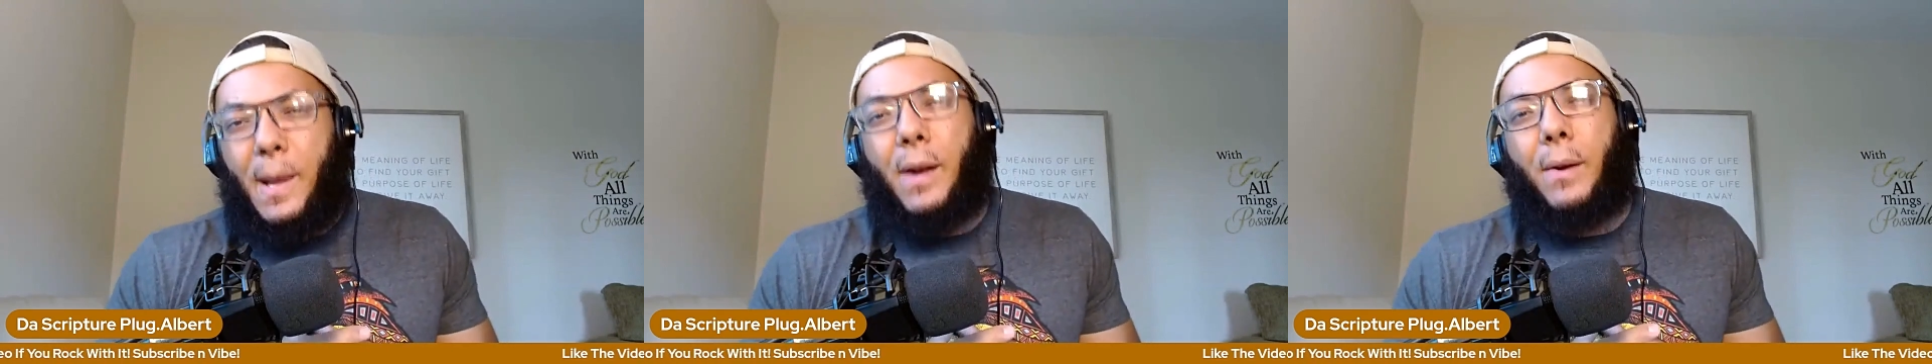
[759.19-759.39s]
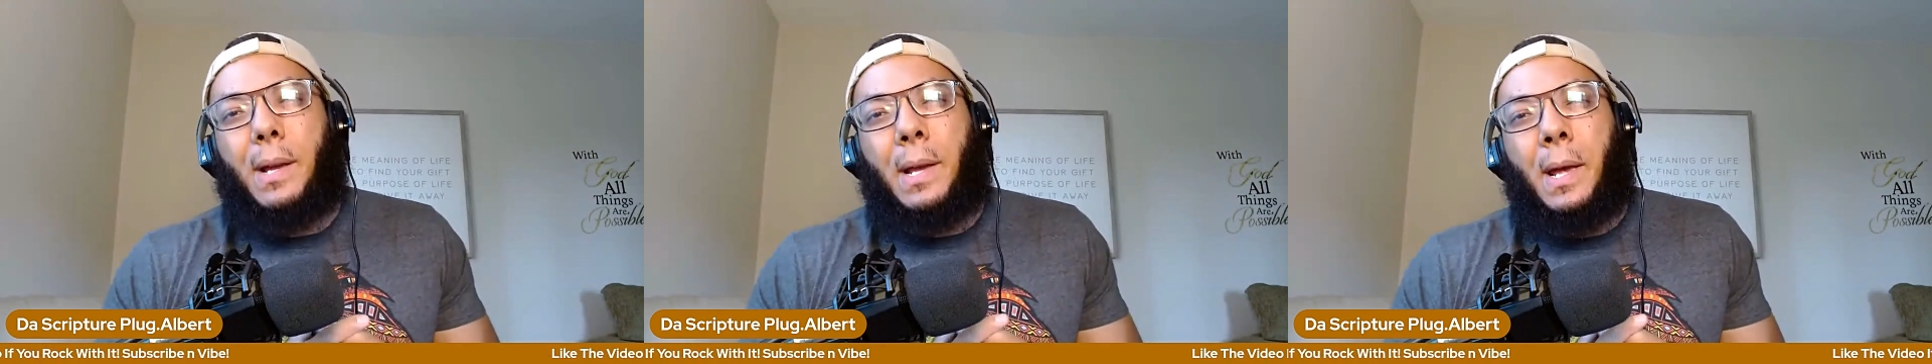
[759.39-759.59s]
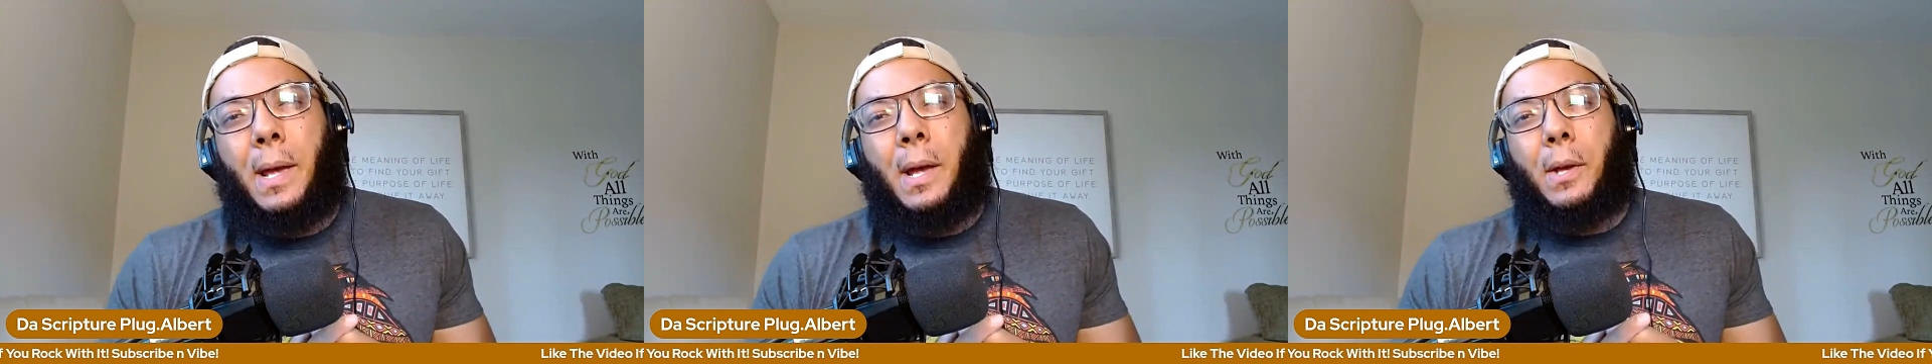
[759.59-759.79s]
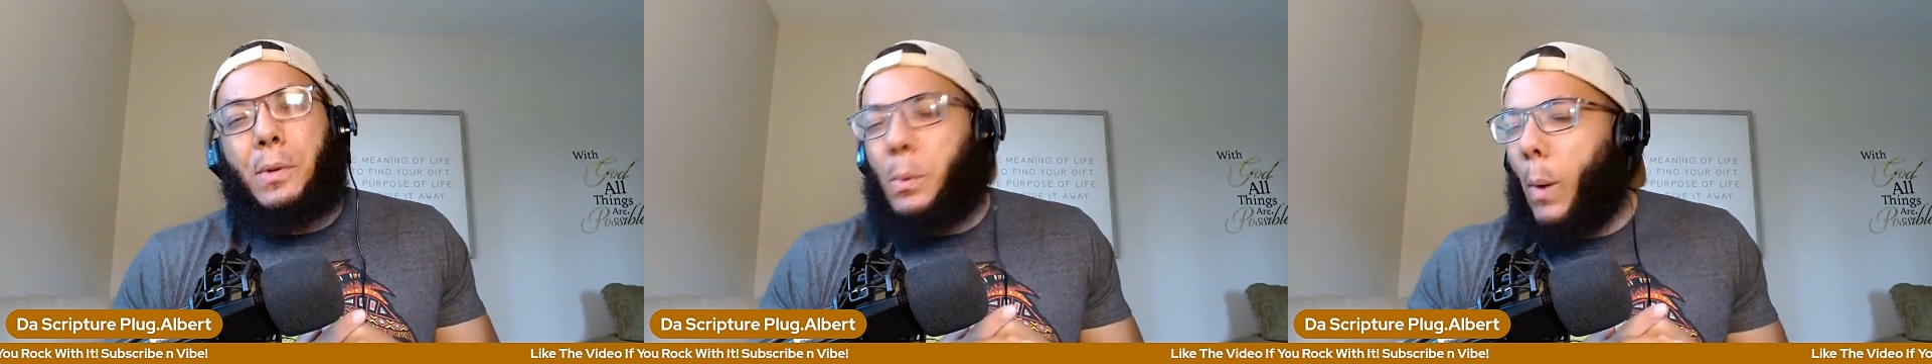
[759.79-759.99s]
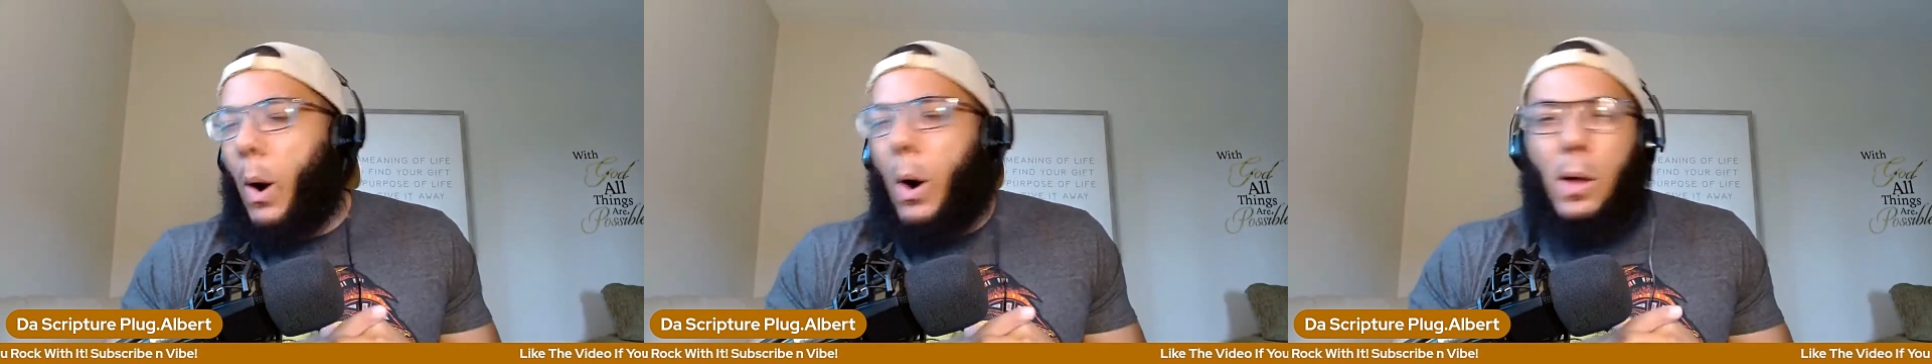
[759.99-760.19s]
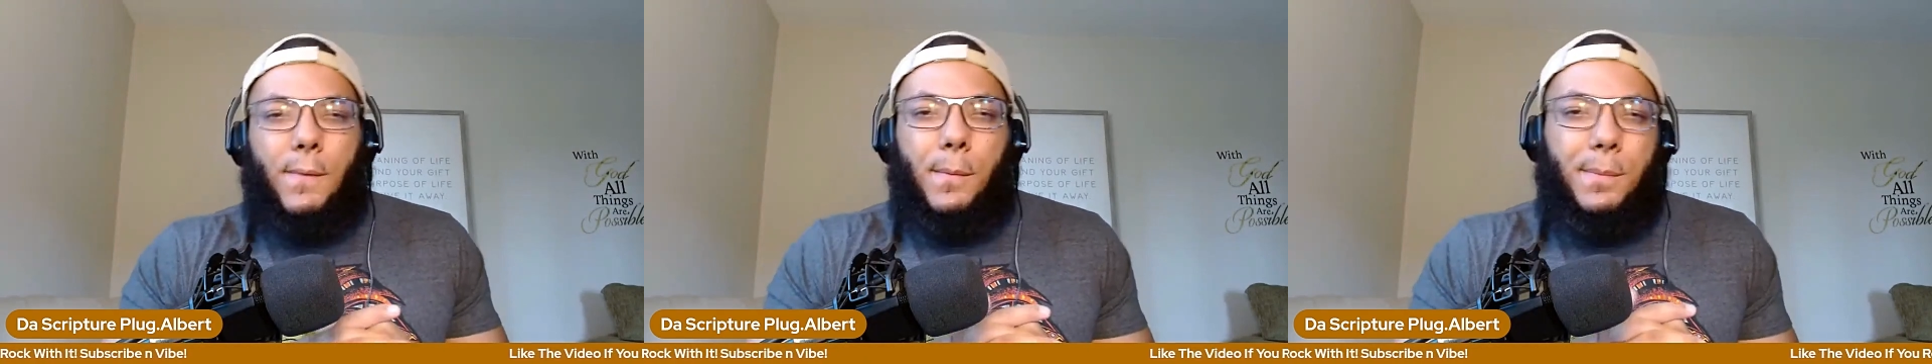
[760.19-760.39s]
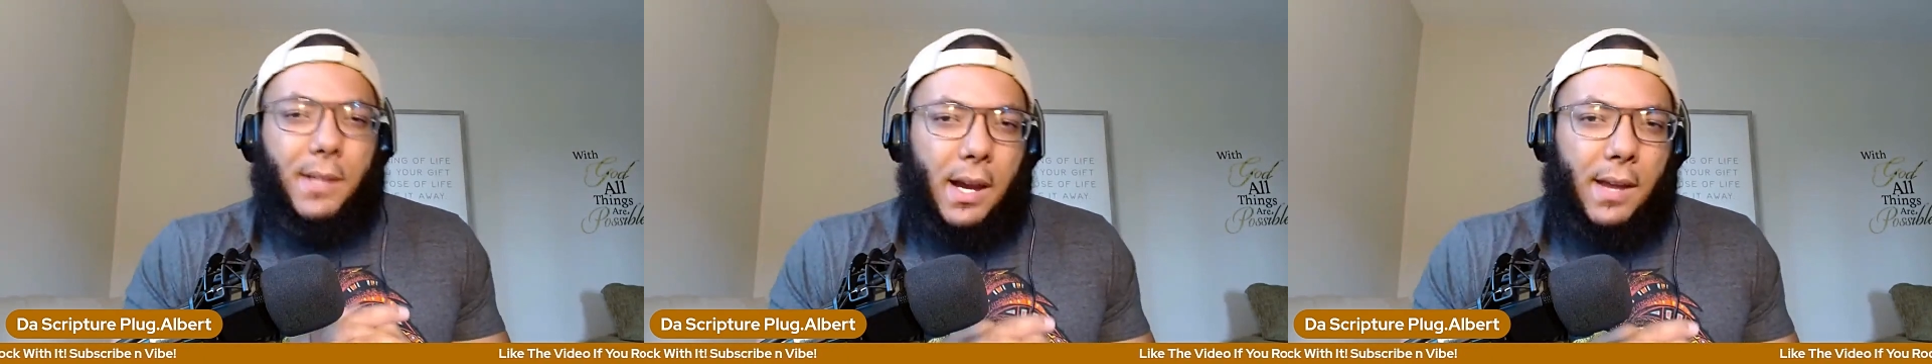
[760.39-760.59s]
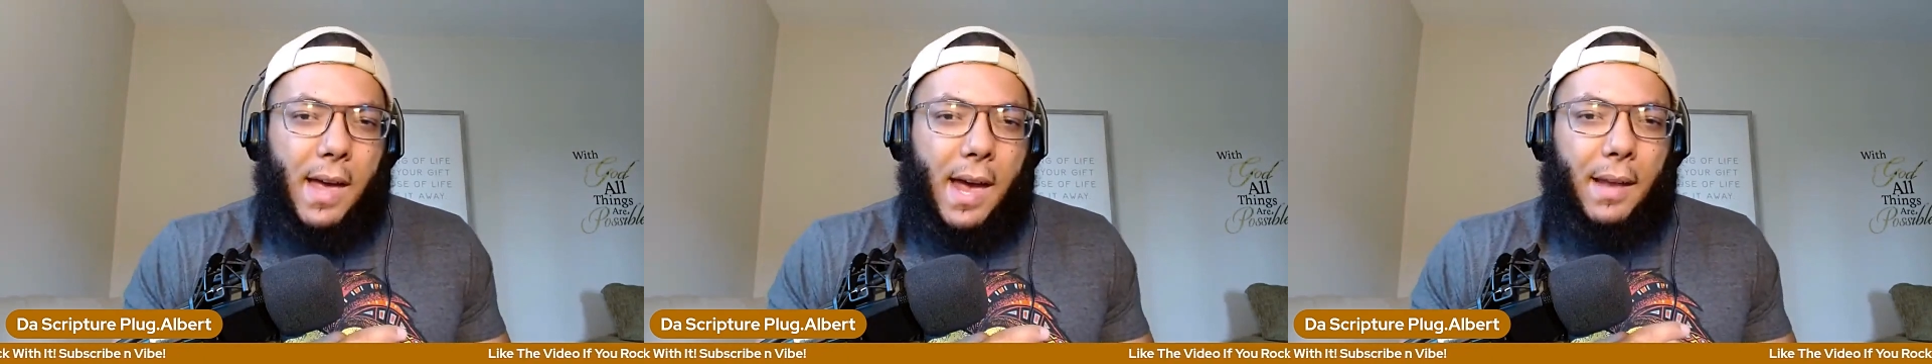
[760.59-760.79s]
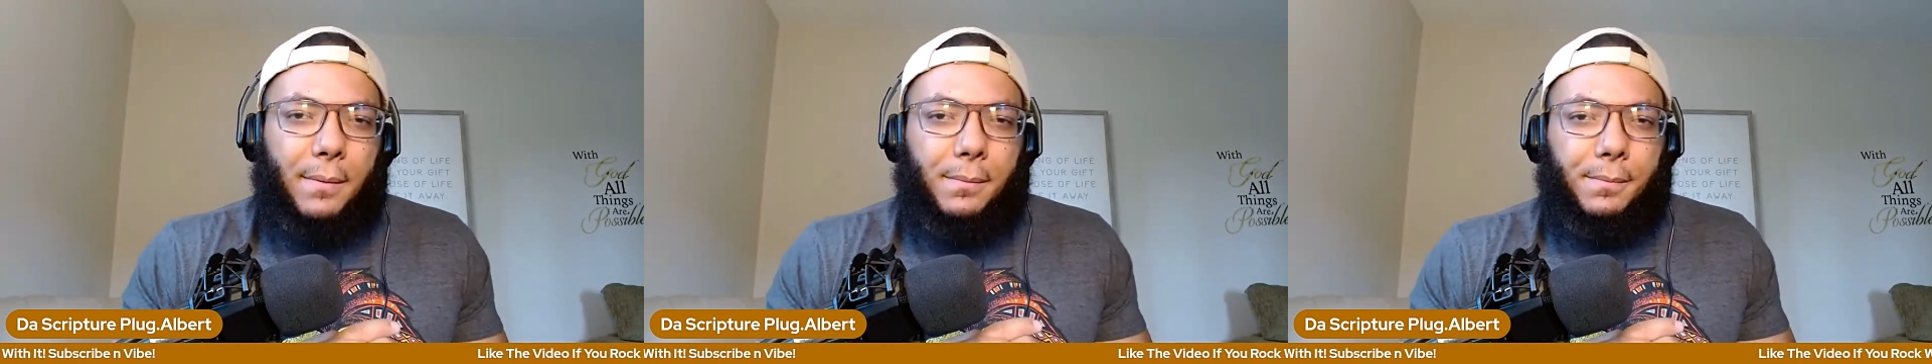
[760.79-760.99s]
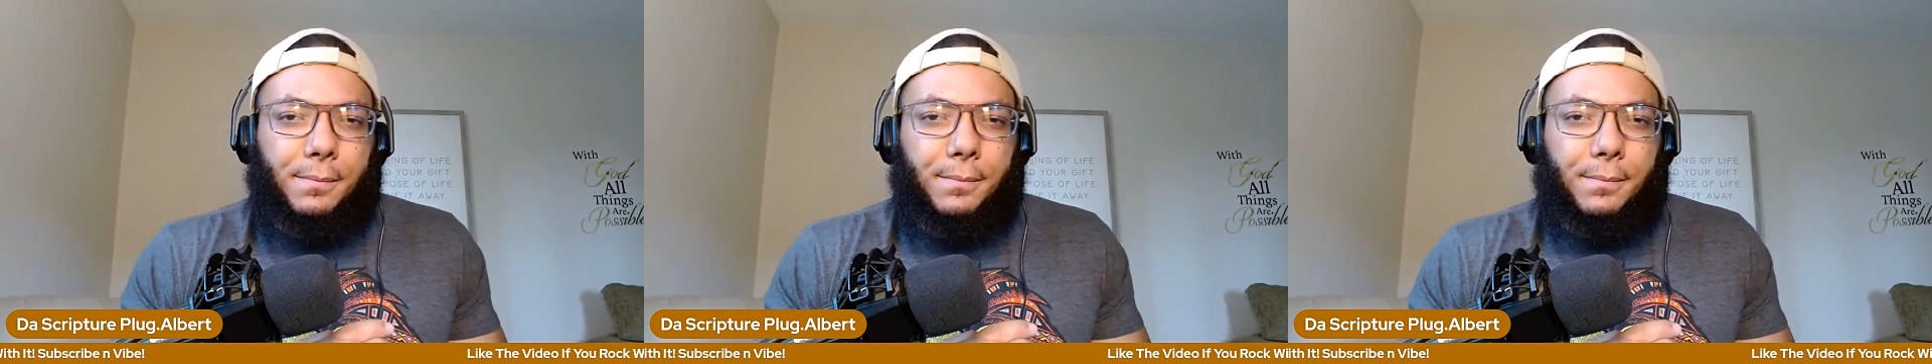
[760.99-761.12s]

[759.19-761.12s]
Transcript: Mary? Do all of them say that?